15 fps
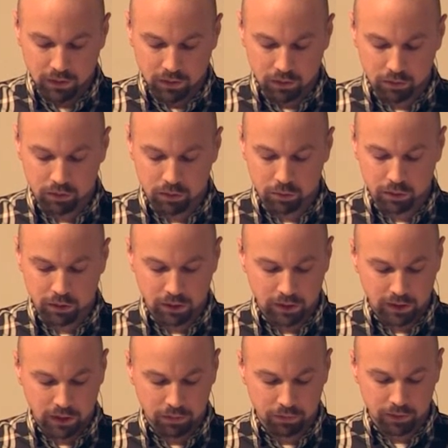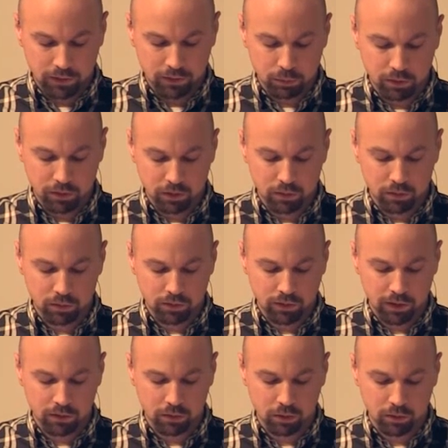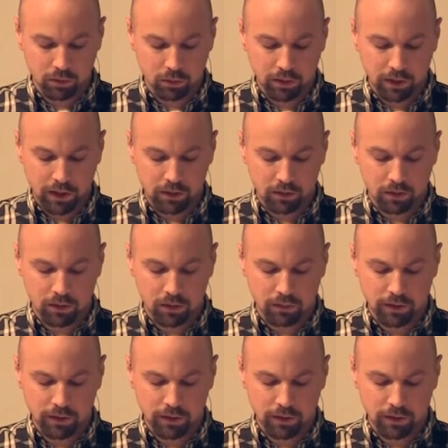Her social life is reduced, and occasional